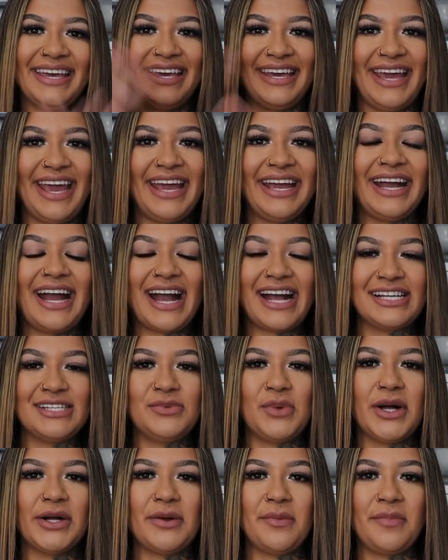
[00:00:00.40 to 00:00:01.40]
Hey guys,
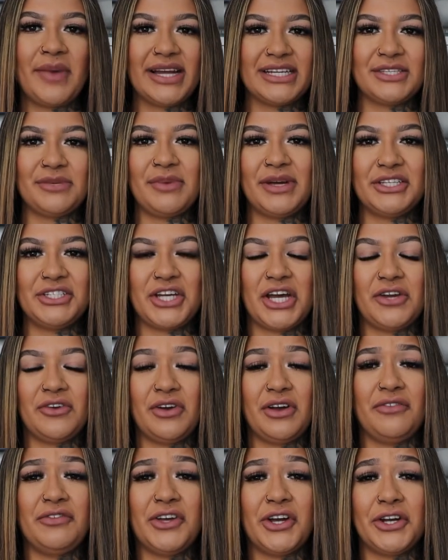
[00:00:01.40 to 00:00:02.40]
welcome back to my channel.
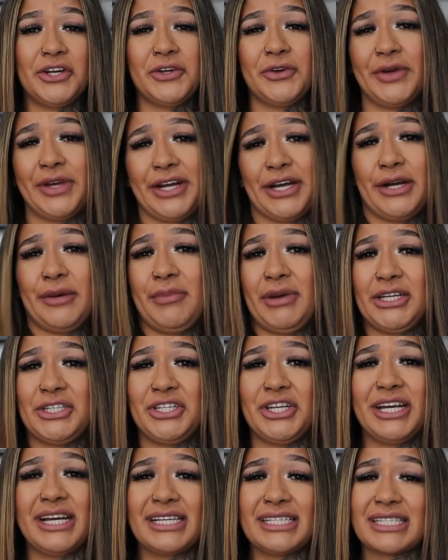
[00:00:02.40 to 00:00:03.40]
If you are new here, make
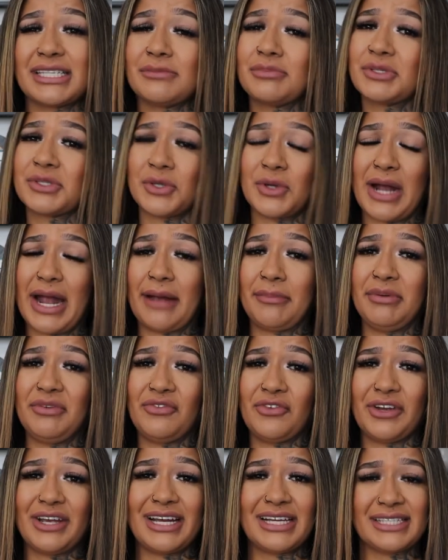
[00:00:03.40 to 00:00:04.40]
sure you guys subscribe
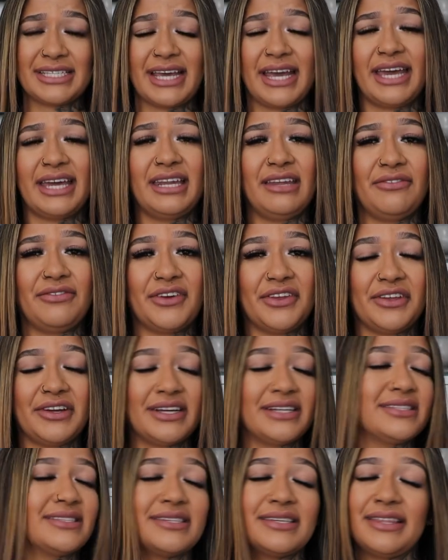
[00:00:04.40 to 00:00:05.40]
before you guys get any further
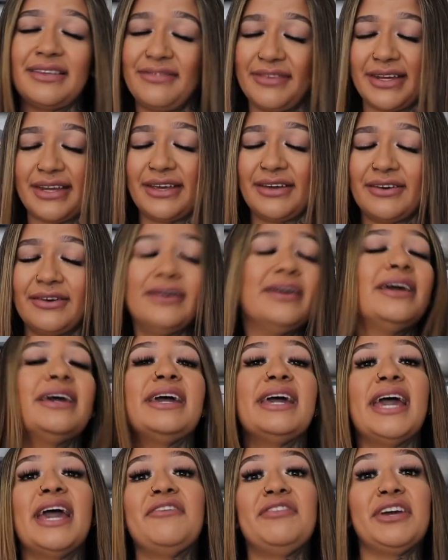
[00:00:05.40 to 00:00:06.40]
into the video.
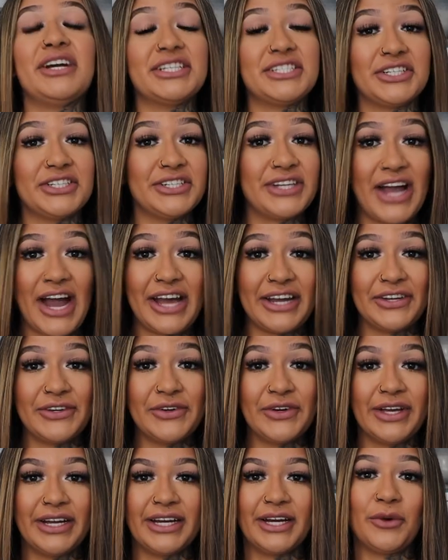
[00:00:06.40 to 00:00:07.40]
If you guys are not
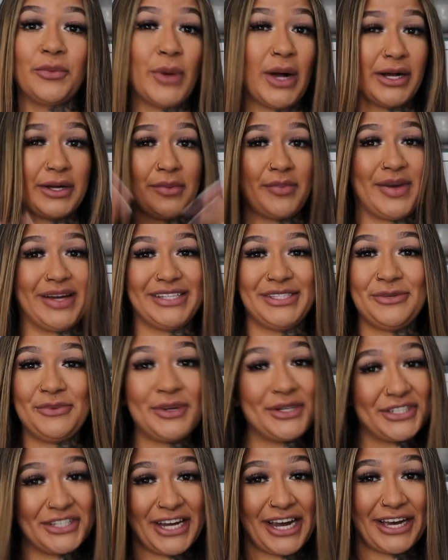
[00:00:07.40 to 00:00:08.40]
new here, welcome back to
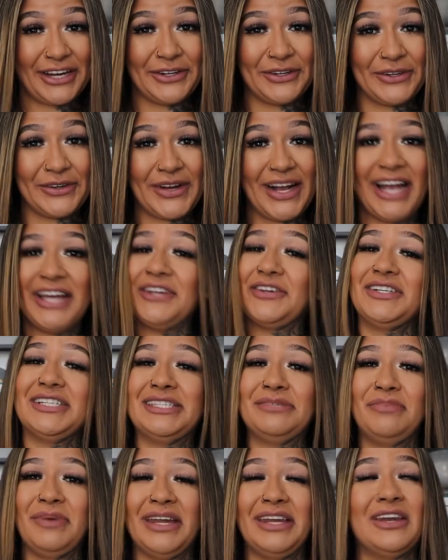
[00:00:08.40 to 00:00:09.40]
my channel. I know
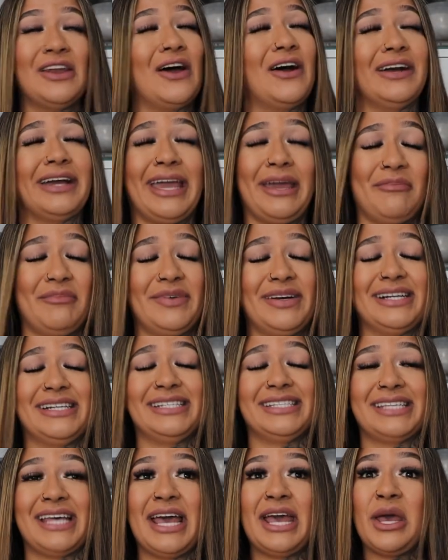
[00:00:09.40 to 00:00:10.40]
it's been long eight
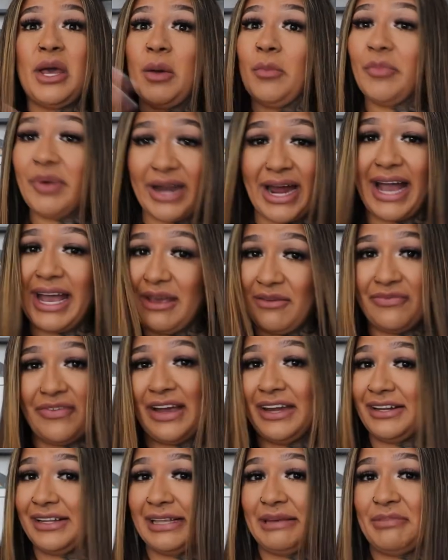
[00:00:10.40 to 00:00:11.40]
months, but I am
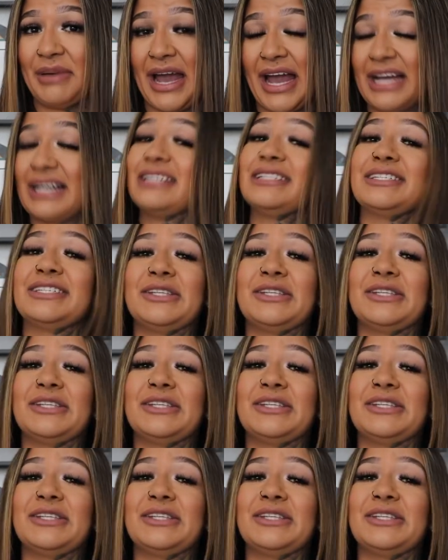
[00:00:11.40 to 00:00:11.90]
finally back.